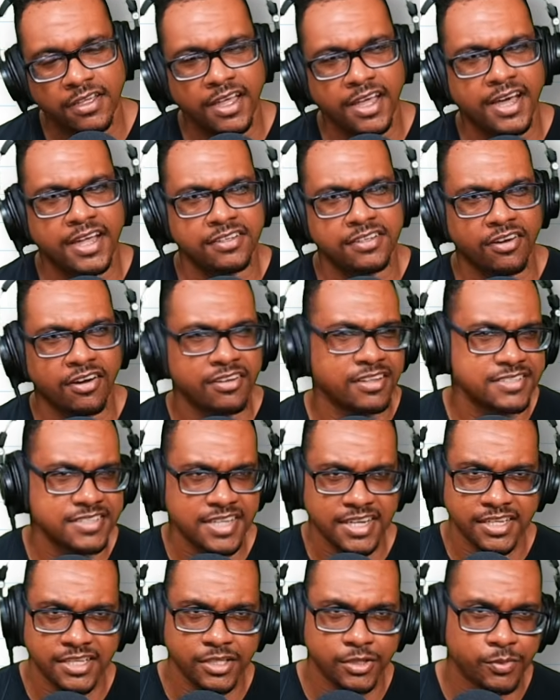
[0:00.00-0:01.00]
and the other
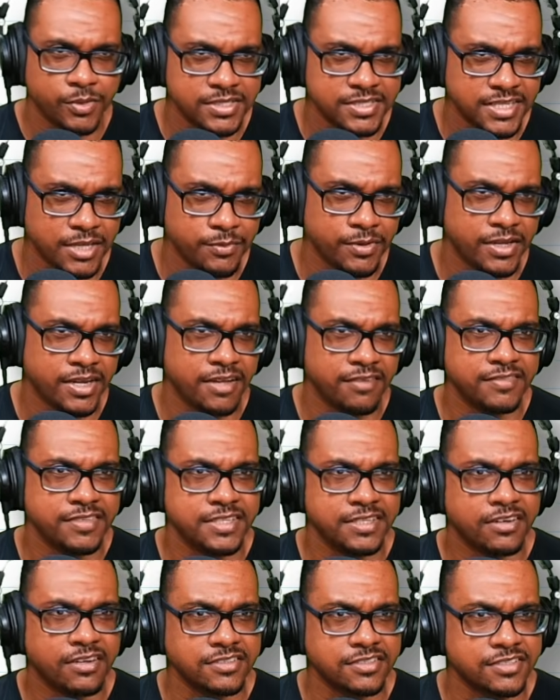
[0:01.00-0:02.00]
side of the equal sign, we're going to have
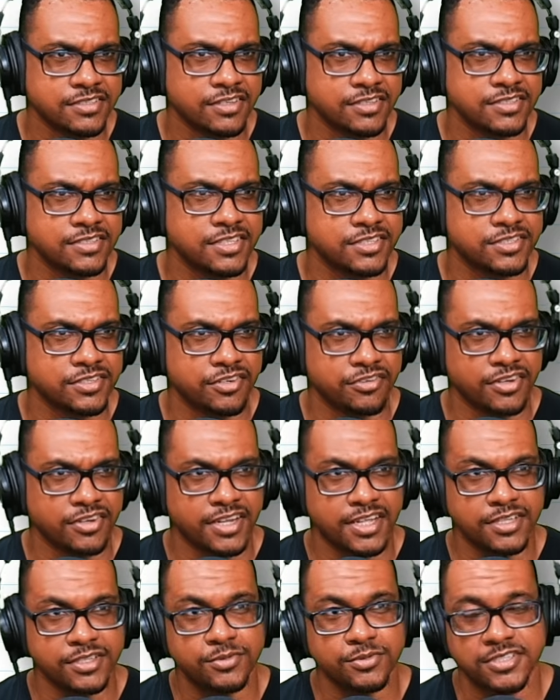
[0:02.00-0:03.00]
the constant 600
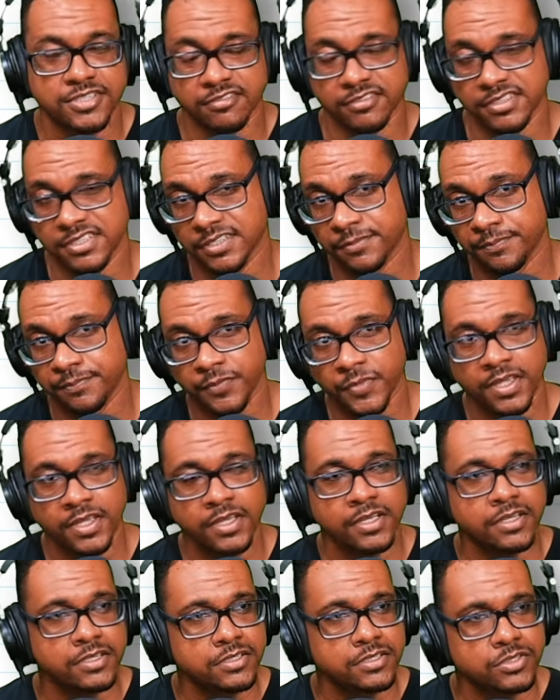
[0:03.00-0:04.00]
and 270.
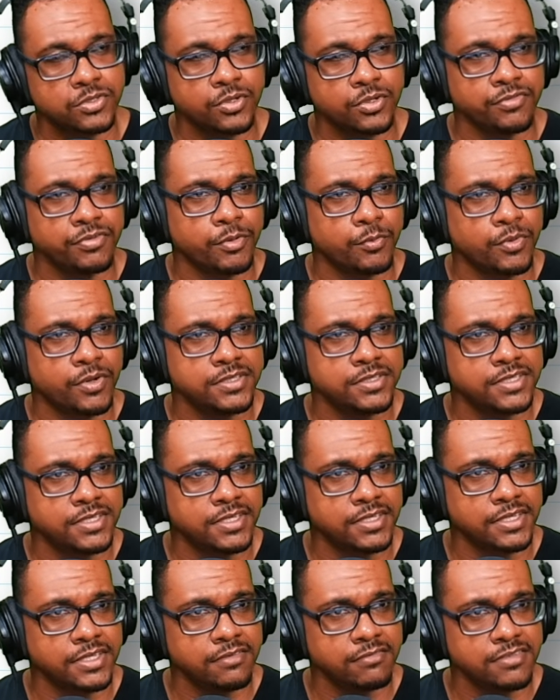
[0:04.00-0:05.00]
So if you want, you
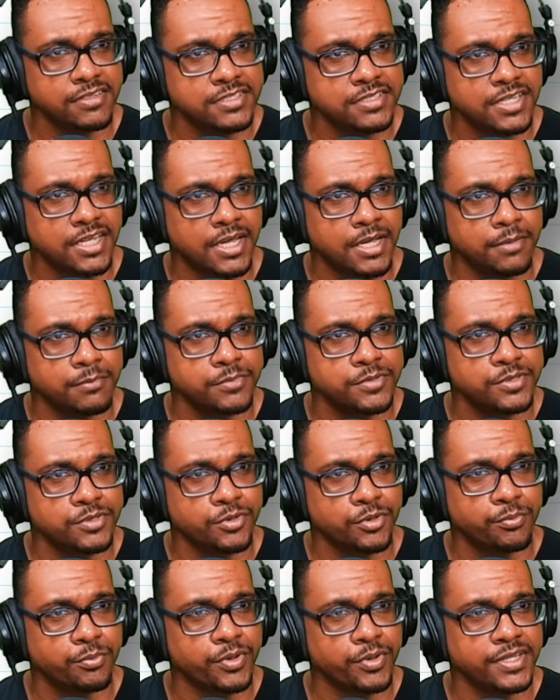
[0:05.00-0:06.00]
could leave this
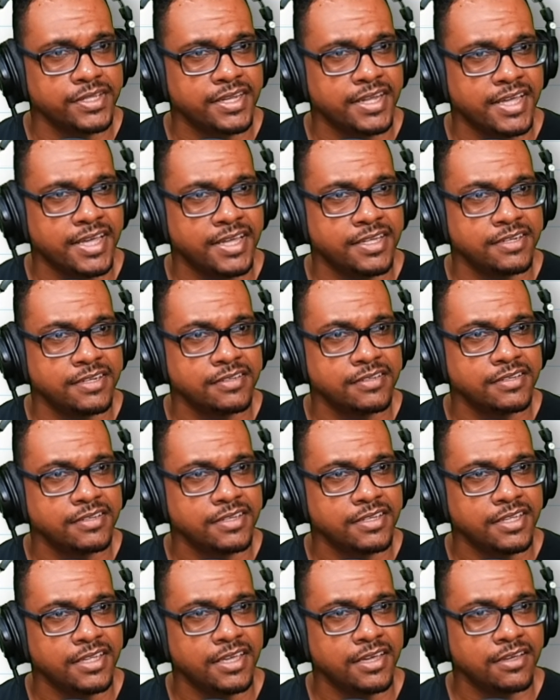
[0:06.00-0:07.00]
0.9
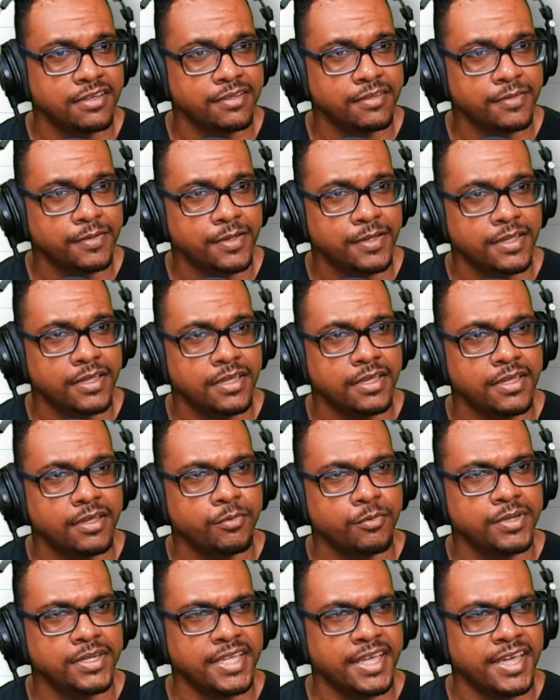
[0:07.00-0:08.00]
here
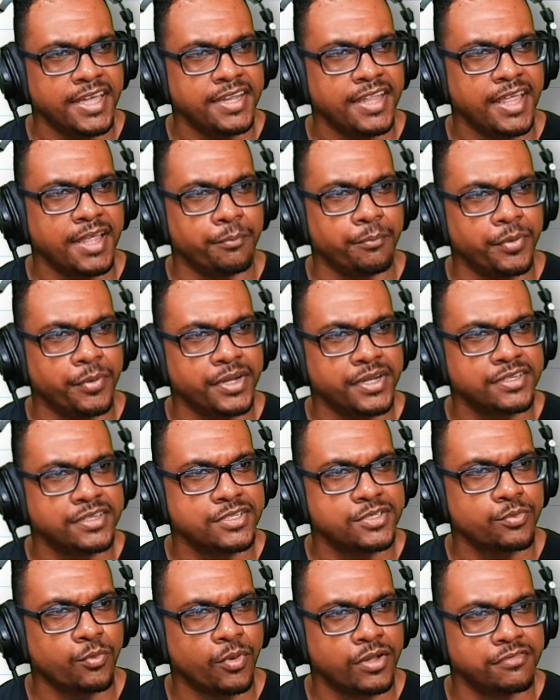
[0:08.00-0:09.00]
with the n and bring
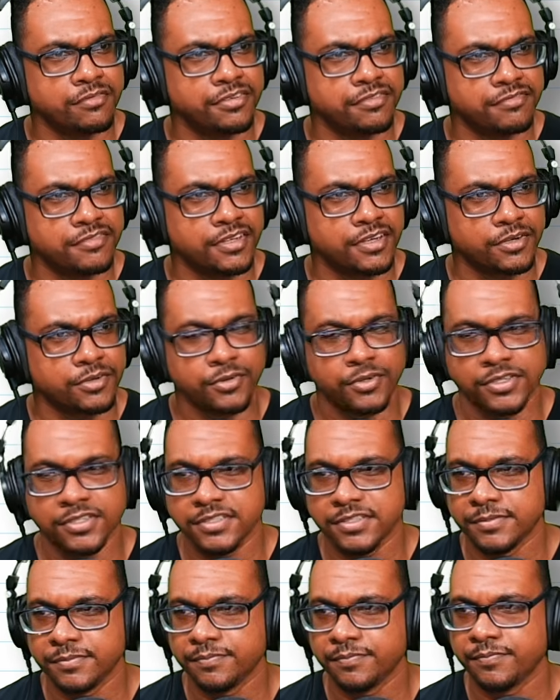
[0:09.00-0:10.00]
this 150
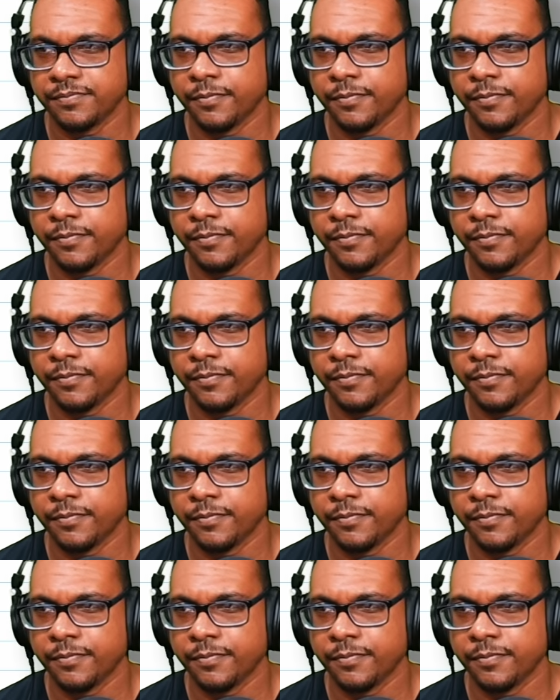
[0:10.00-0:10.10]
across.